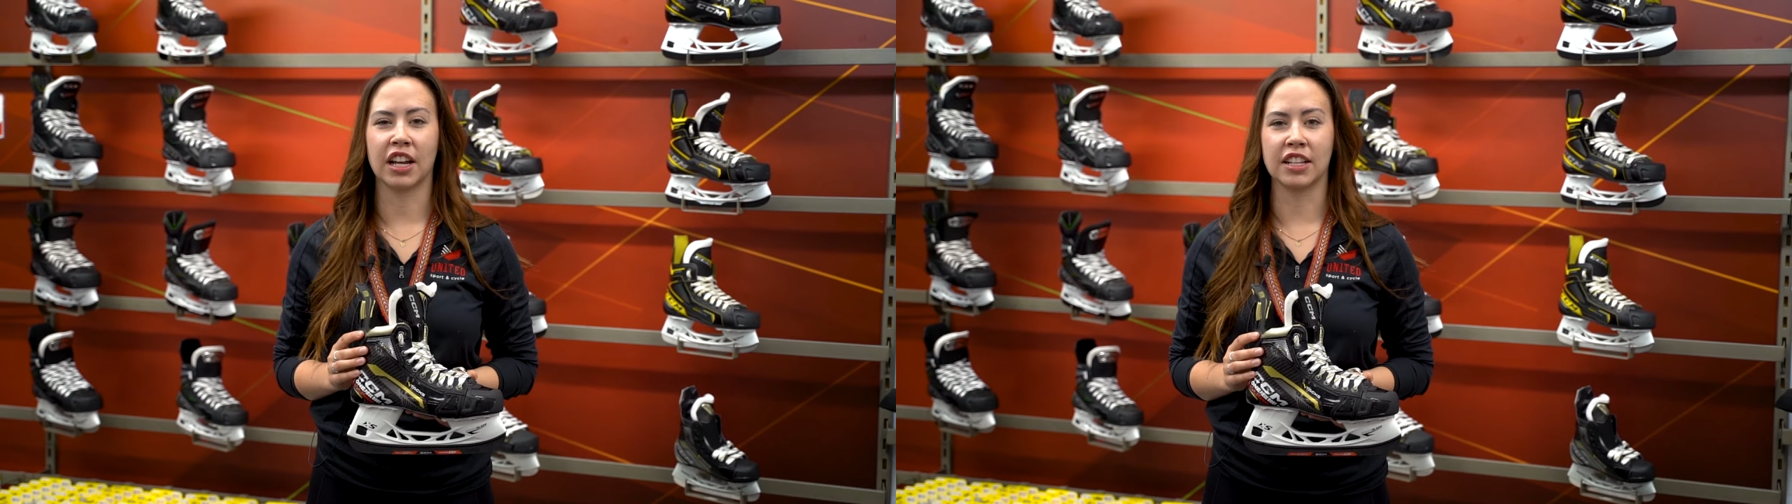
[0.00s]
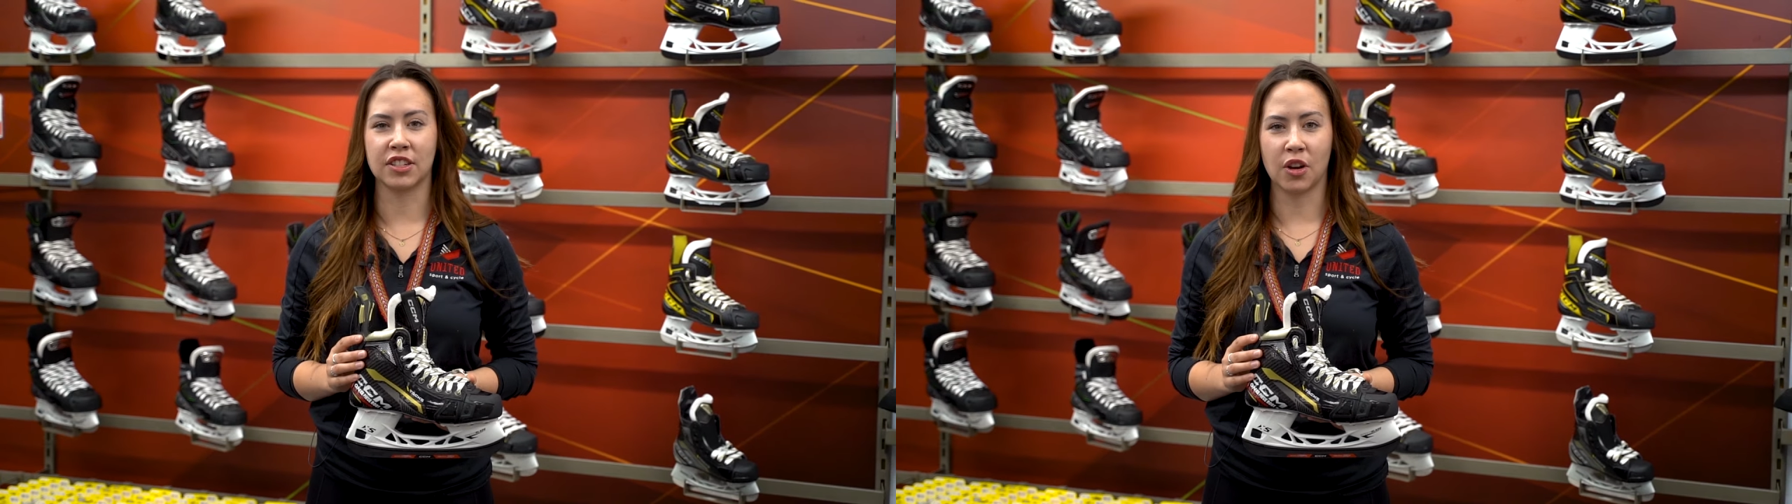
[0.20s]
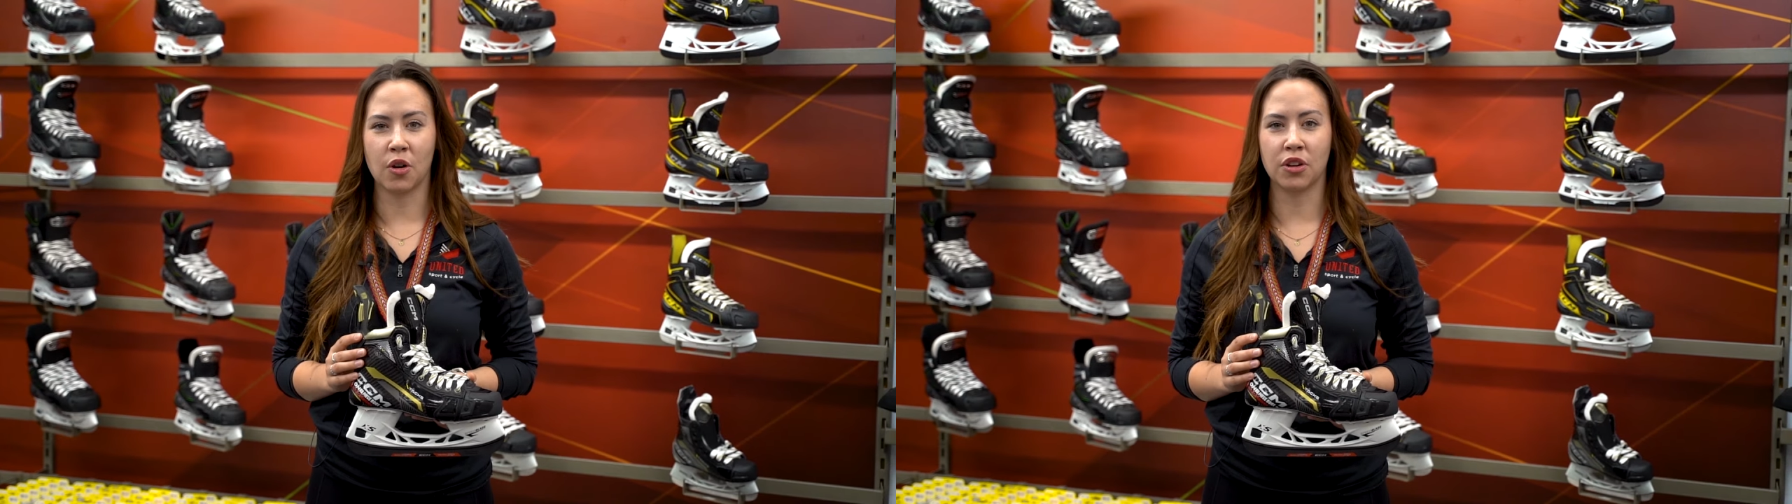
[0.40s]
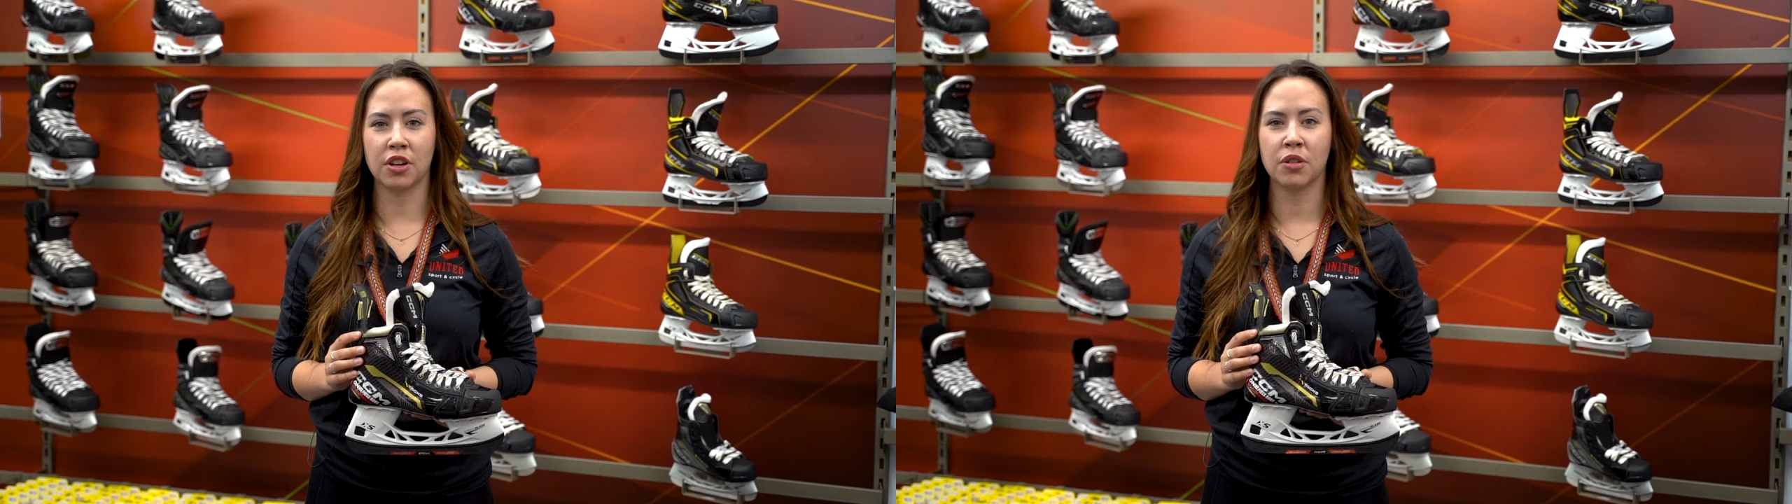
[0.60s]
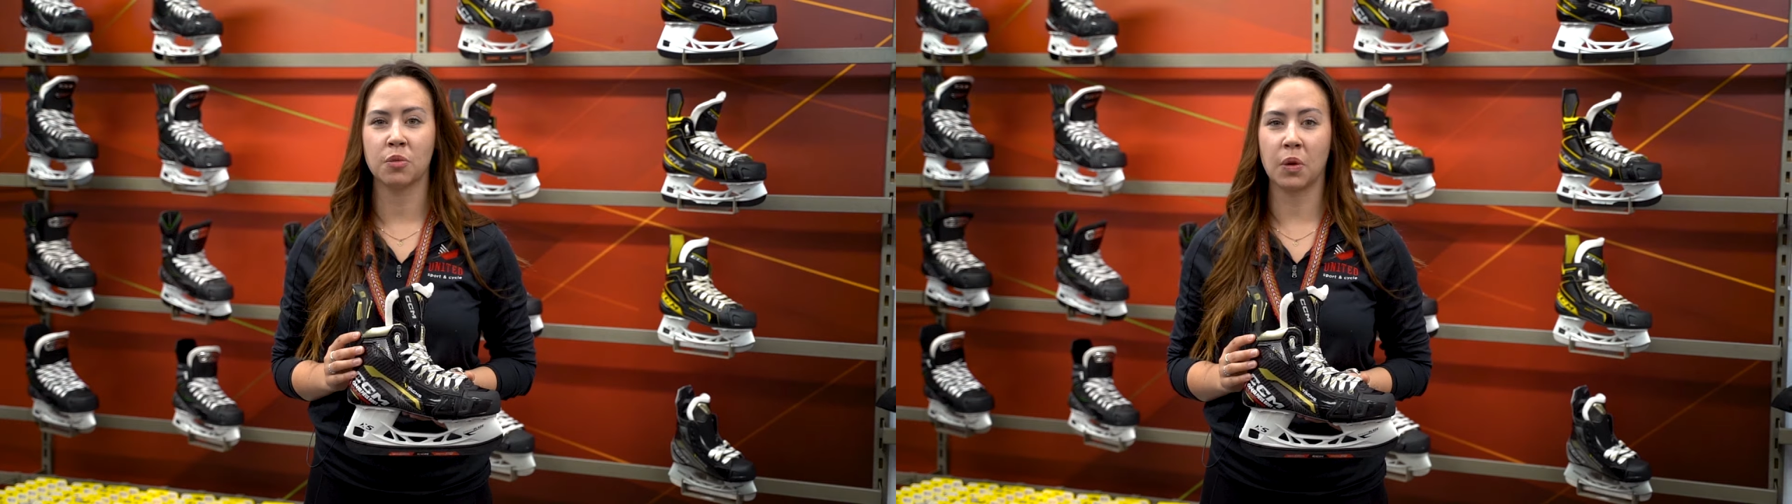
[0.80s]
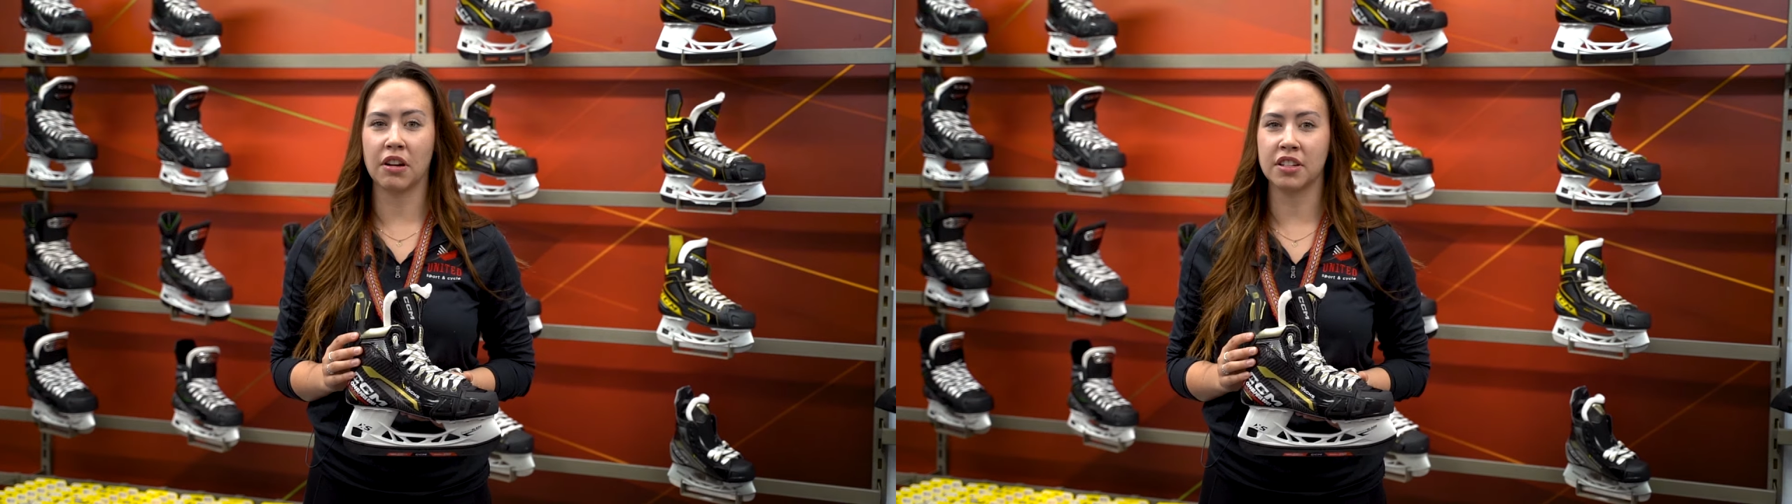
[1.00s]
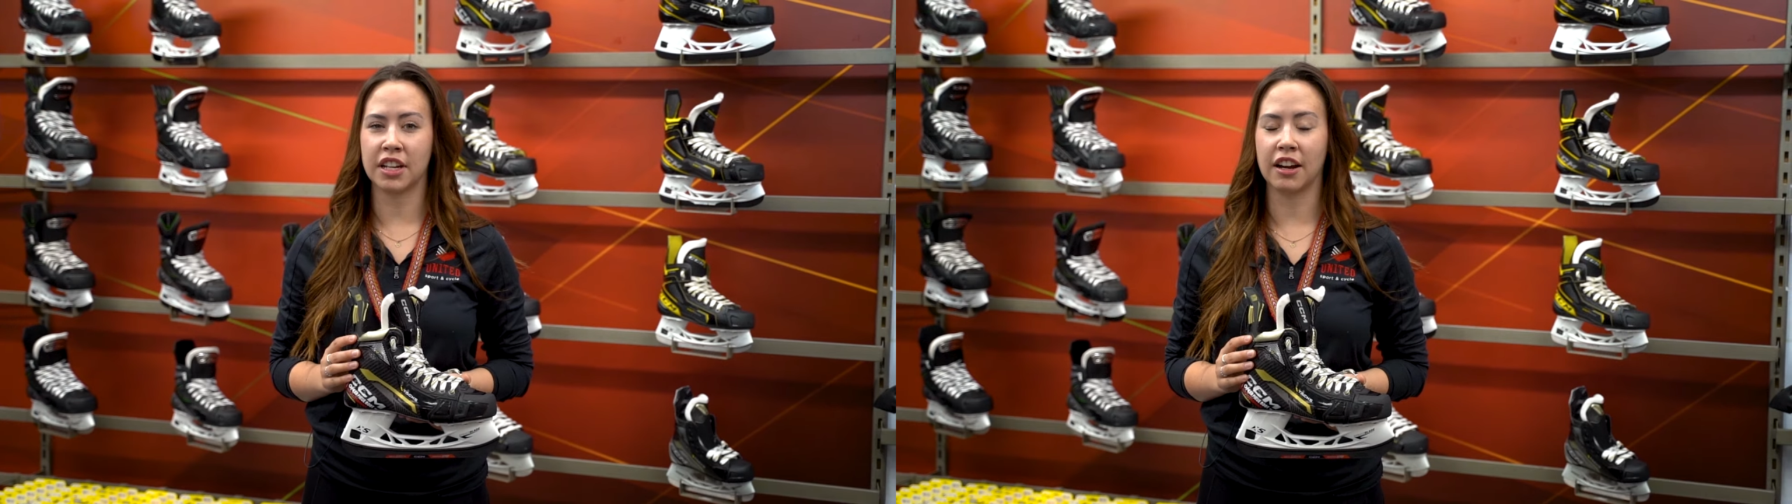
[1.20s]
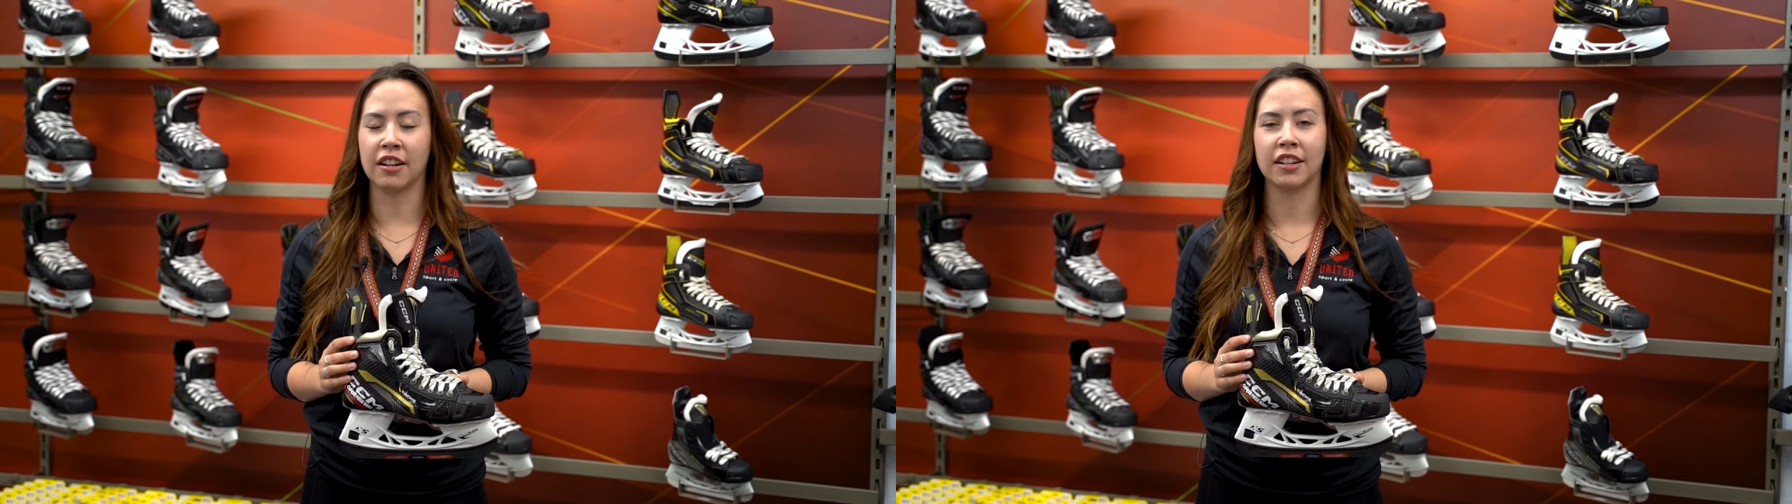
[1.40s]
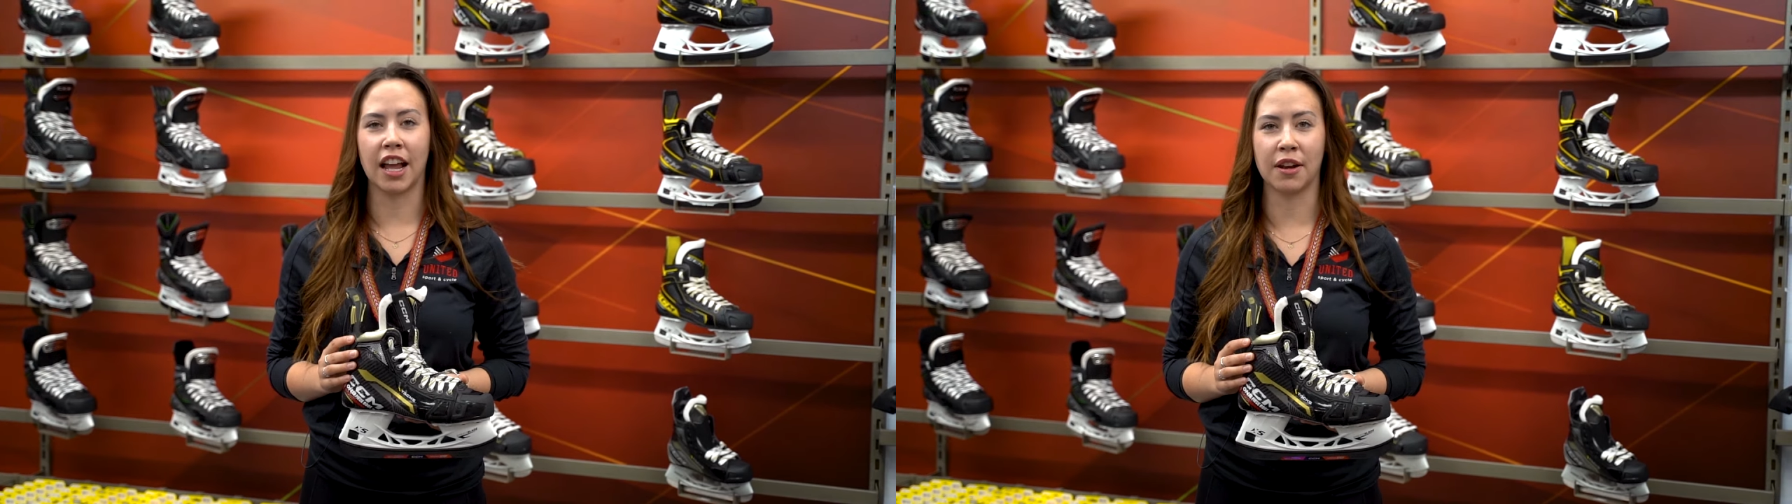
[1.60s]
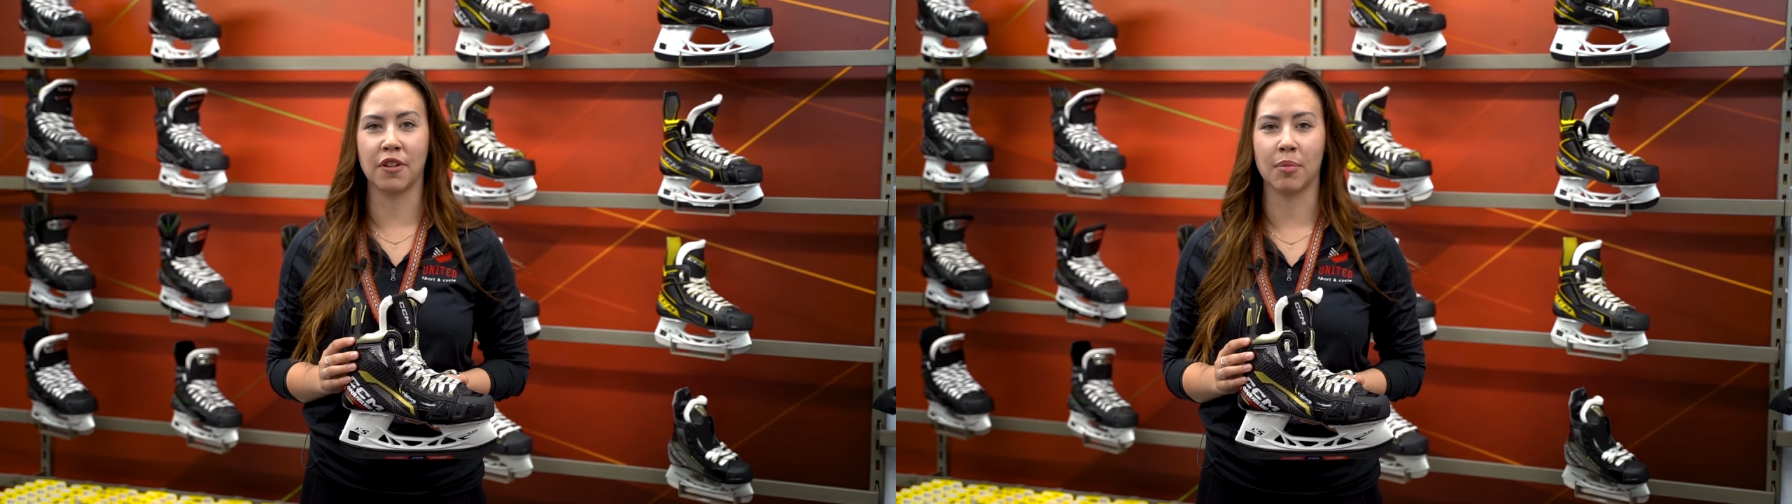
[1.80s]
against odor, wear and tear,
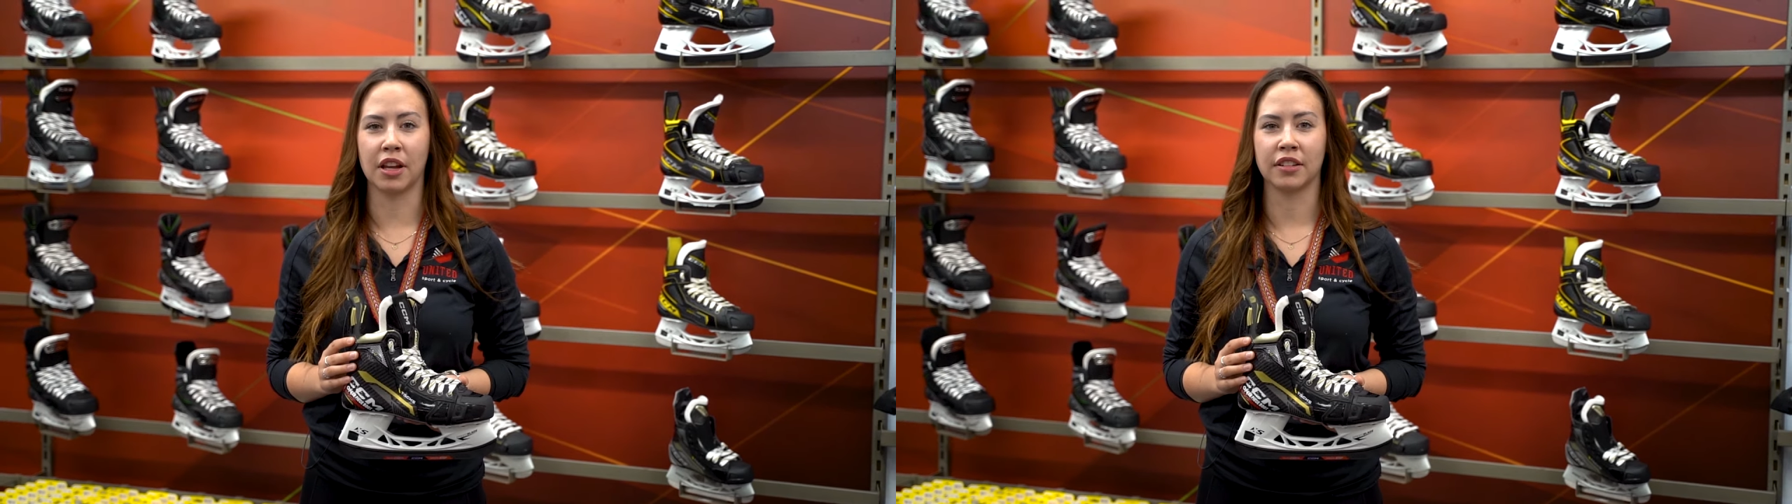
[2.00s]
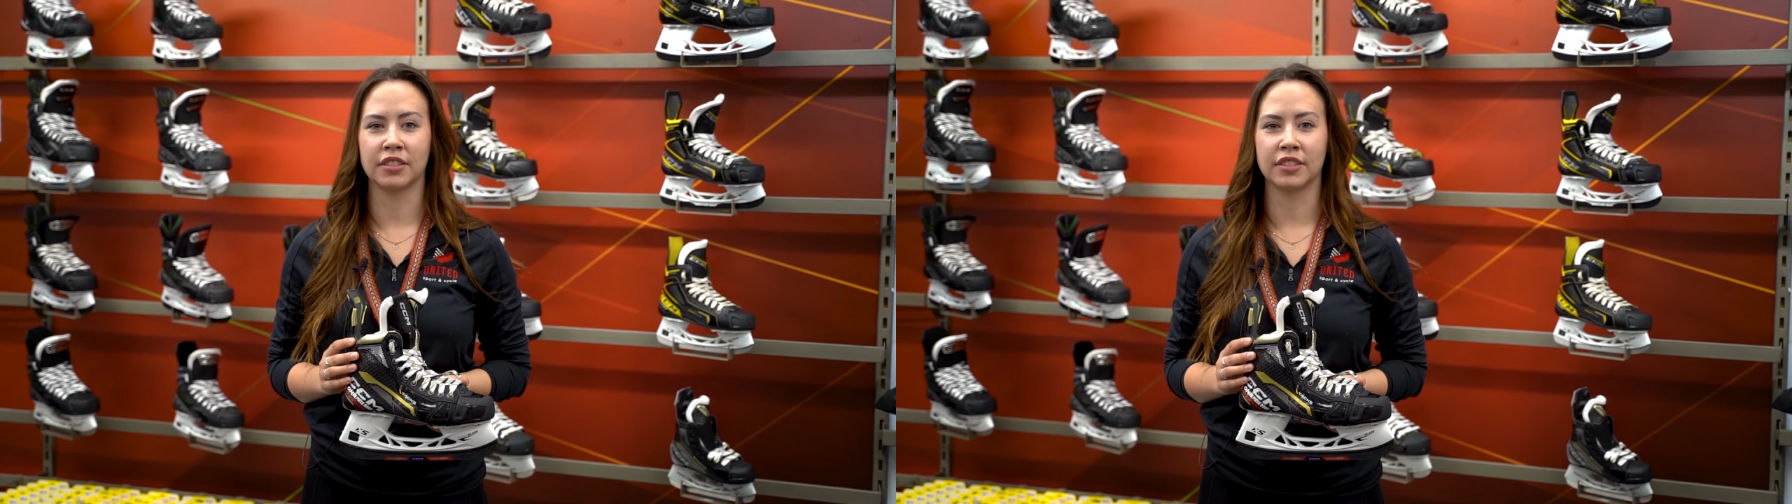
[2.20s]
and rubbing.